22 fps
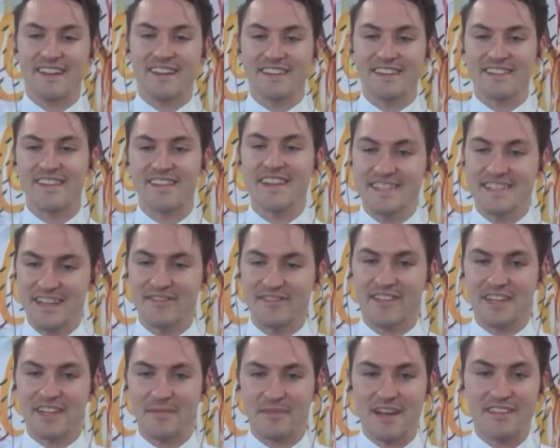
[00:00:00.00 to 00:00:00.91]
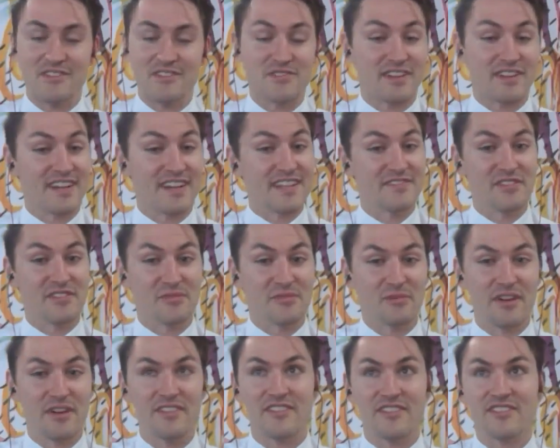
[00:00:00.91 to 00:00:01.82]
is definitely a place you should at least visit
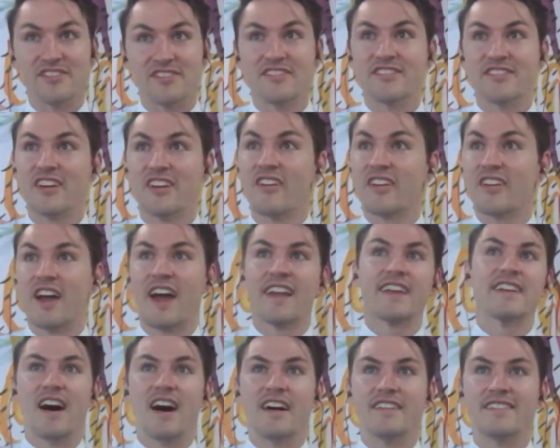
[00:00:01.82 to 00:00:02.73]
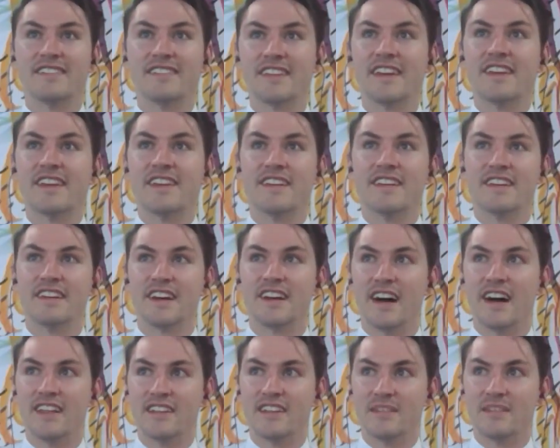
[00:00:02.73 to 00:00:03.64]
once, just to at least see
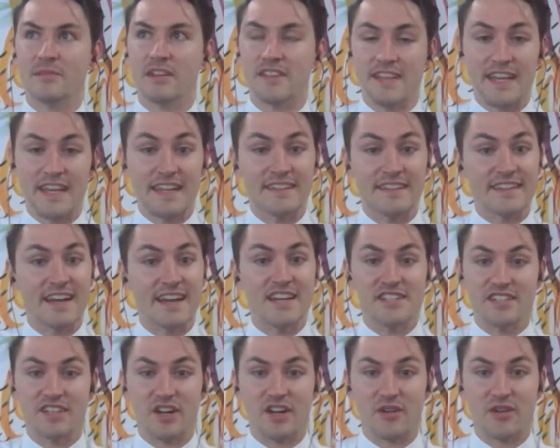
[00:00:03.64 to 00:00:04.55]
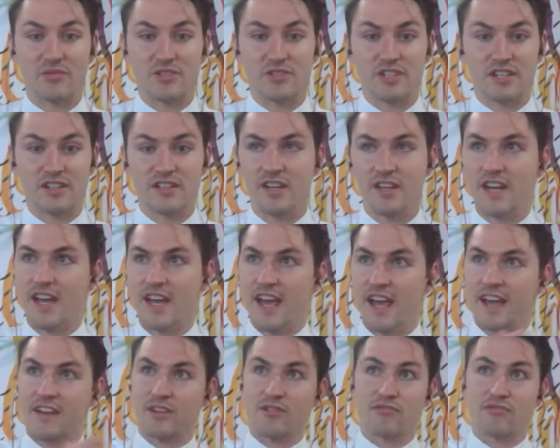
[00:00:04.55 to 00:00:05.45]
a little bit of the East Asian culture
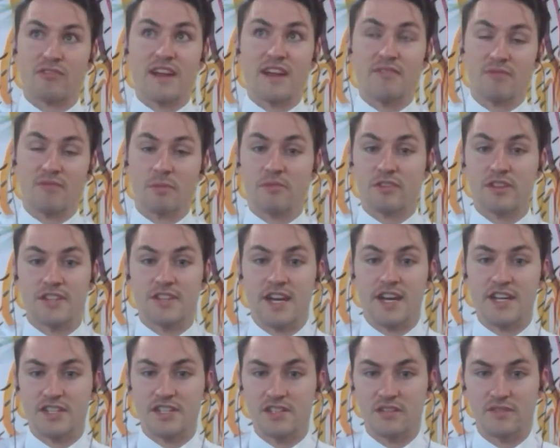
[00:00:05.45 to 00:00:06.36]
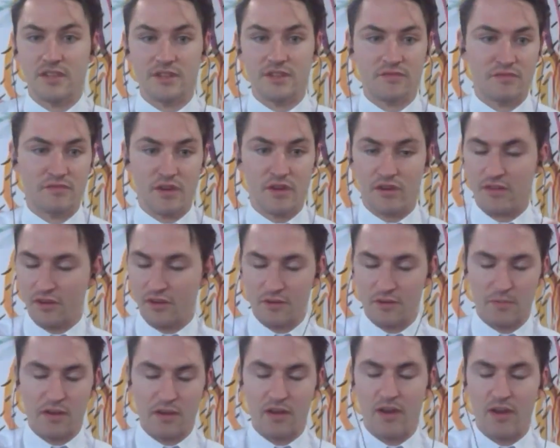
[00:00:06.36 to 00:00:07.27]
and a great representation of it. Very, very
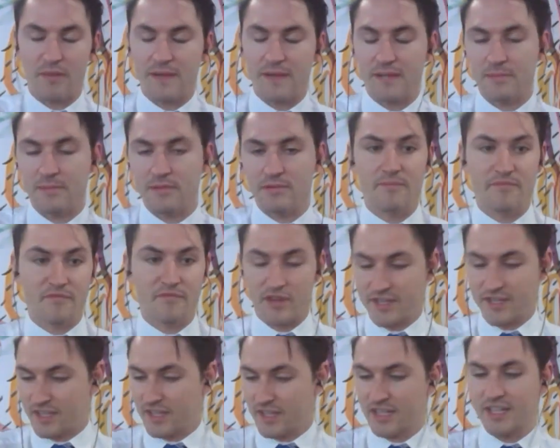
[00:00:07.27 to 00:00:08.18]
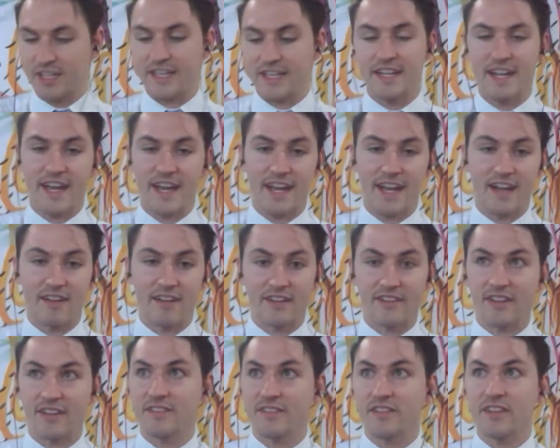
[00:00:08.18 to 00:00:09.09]
polite people, very clean areas
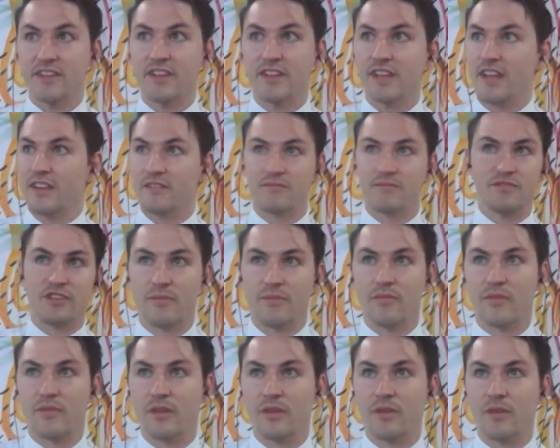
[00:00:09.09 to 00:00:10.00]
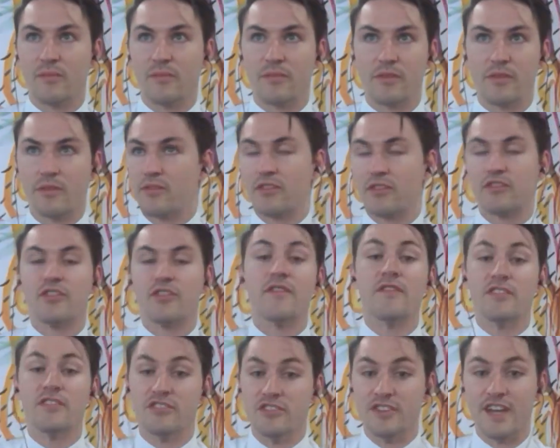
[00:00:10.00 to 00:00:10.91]
to live in, and just the
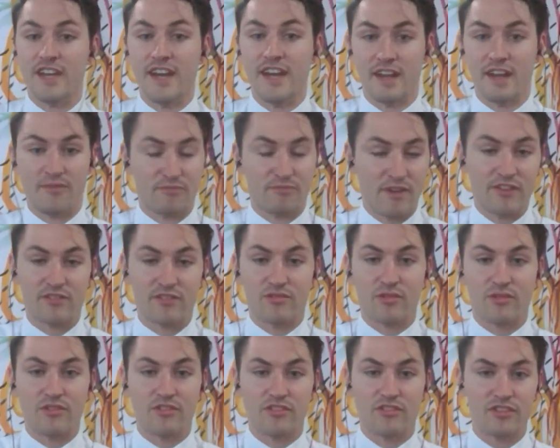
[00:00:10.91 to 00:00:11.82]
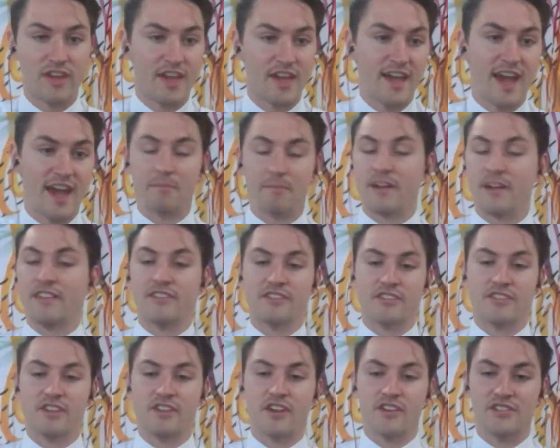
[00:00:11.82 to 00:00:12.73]
service you get at restaurants, at places
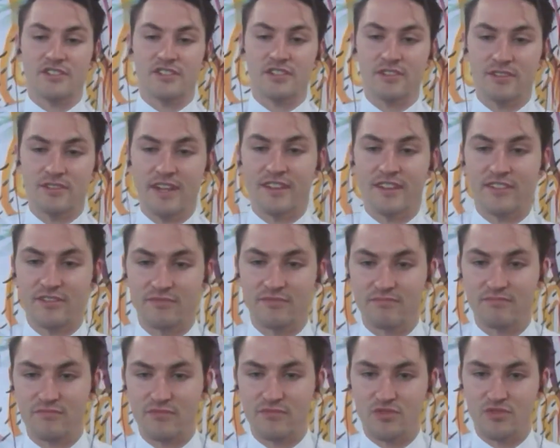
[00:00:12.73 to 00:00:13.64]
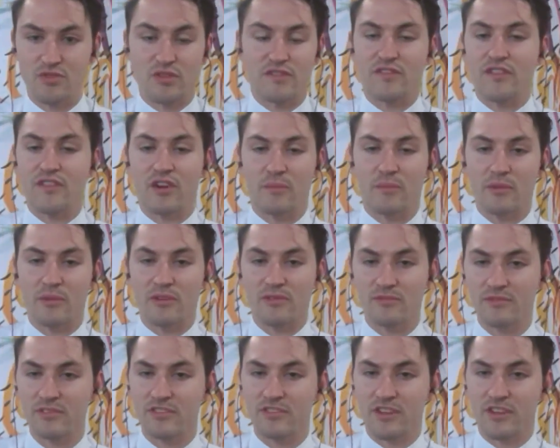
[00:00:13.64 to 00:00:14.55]
you go to, it's truly
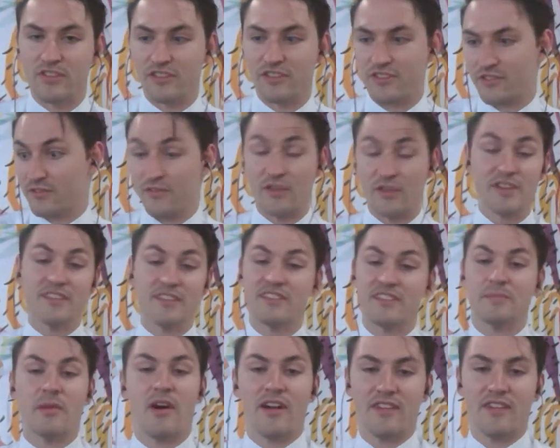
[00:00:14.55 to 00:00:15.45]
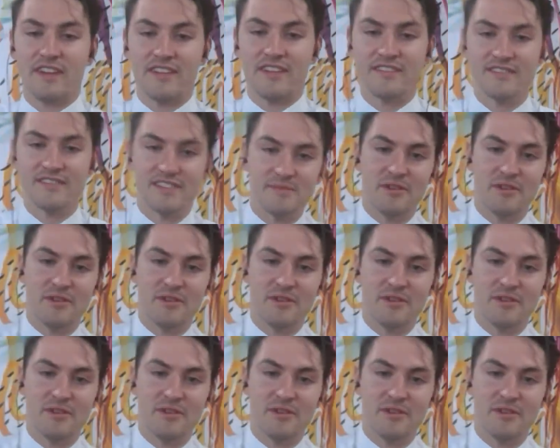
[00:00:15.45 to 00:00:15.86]
phenomenal. So it's very inspiring, to